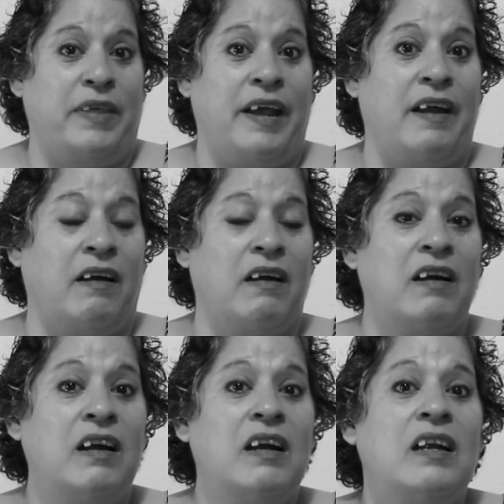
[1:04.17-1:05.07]
there,
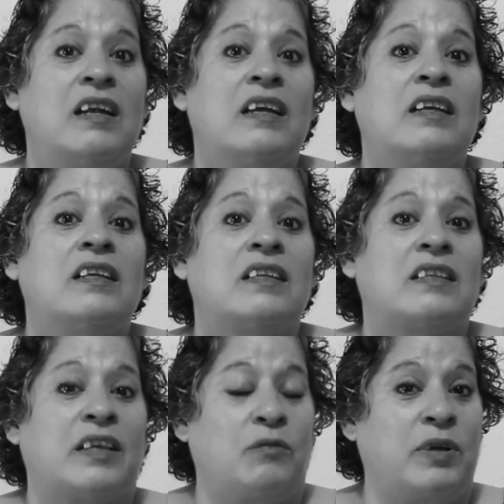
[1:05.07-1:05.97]

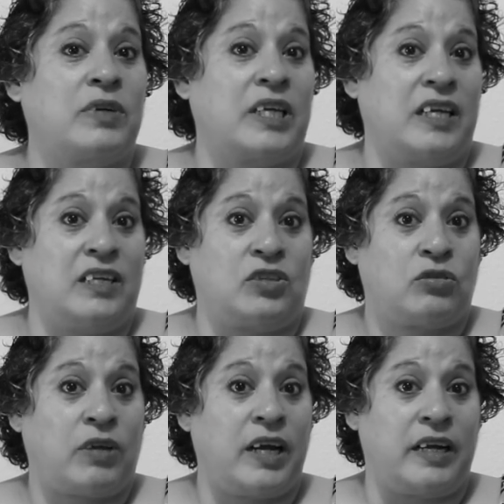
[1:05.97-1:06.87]
that we would get it
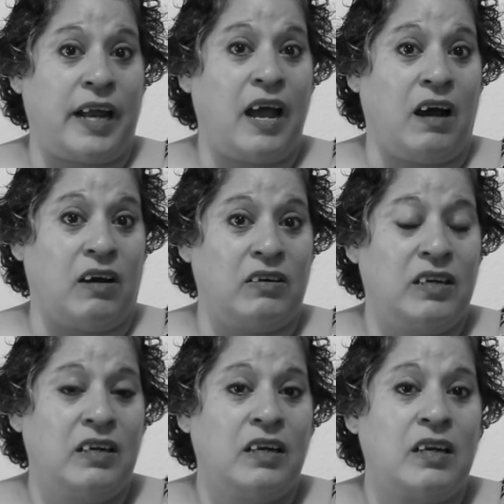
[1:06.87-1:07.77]
straightened out.